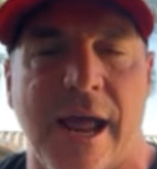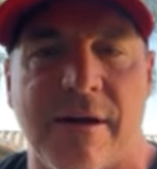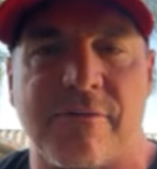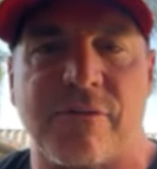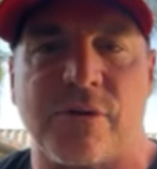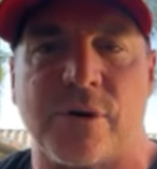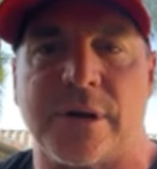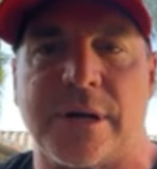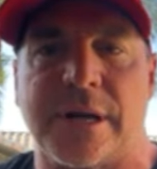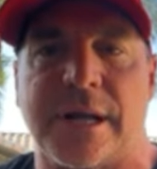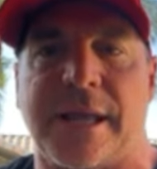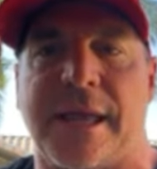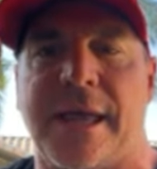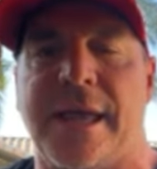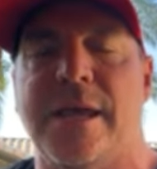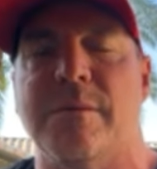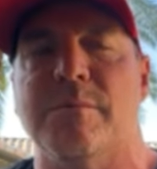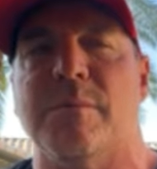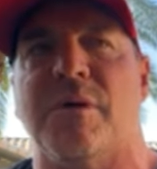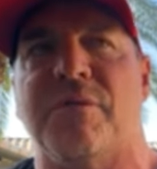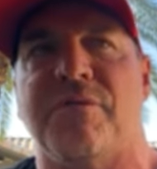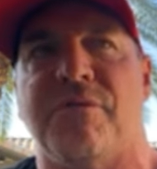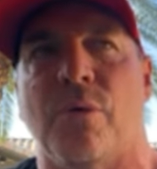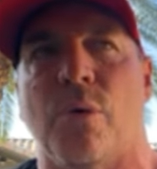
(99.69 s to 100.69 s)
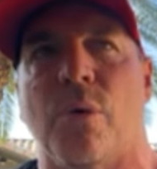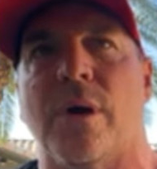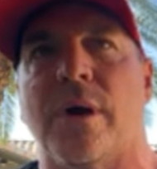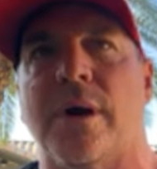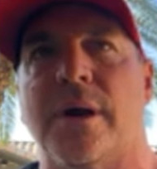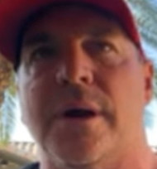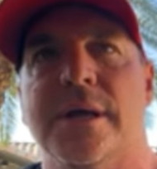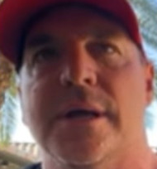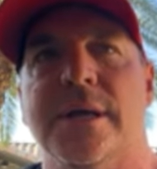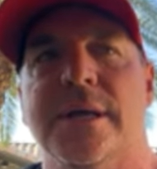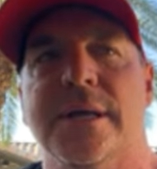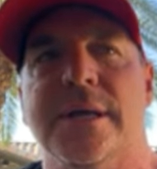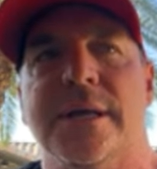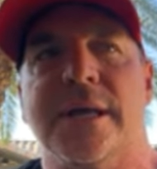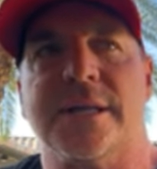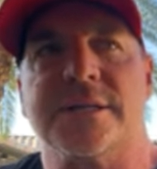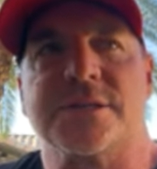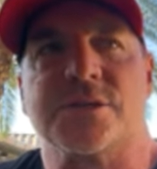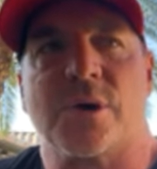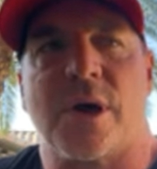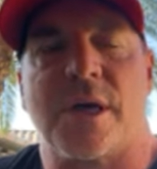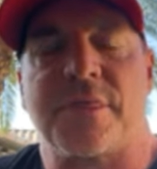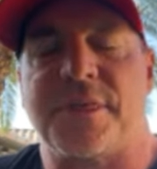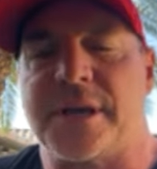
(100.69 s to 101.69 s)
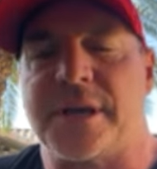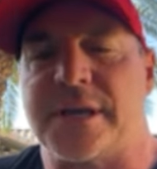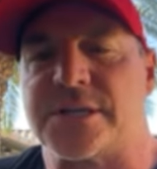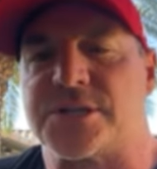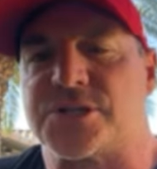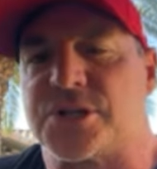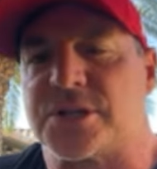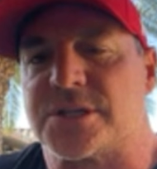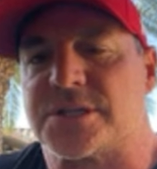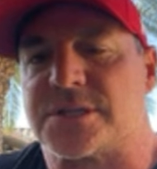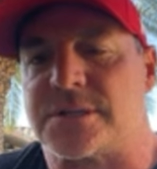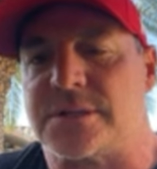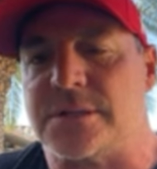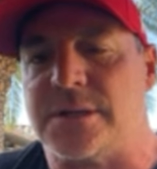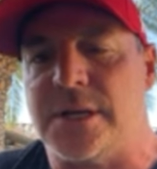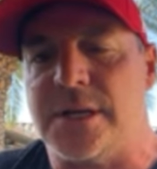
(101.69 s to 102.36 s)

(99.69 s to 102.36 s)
ever in a game before and so i think it's just